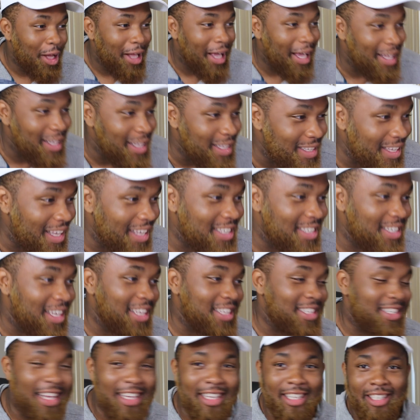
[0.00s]
Is,
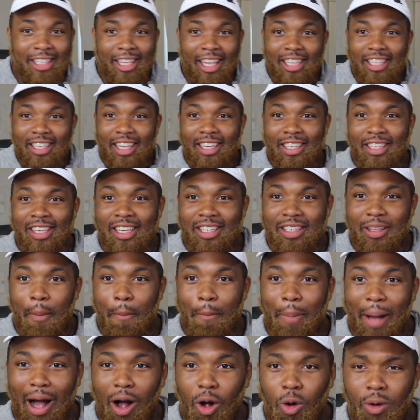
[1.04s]
is, is, this is this the
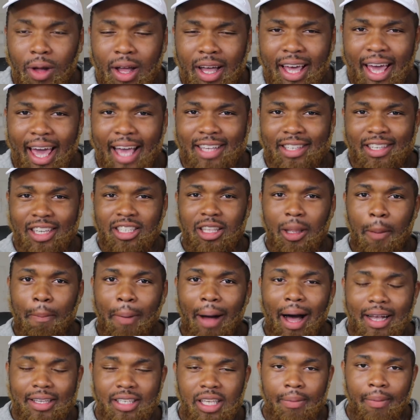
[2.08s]
bout? Is this the
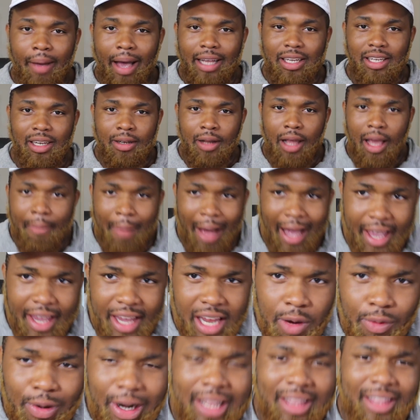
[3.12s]
boxing match? Am I
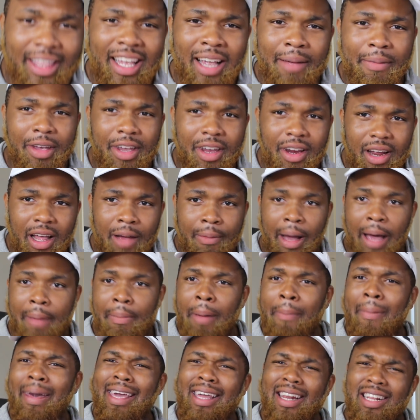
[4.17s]
hearing what I think I'm hearing? Am, am
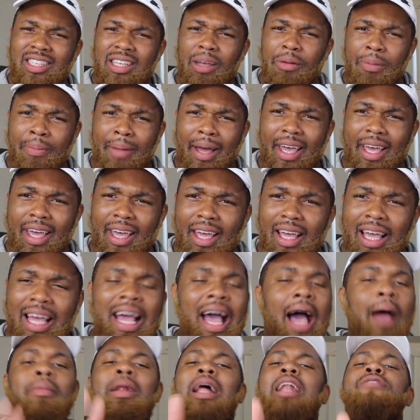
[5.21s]
I making this up in my head?
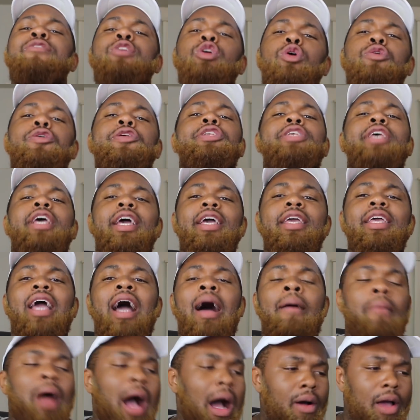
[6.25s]
I'm not even gonna say it yet. I'm,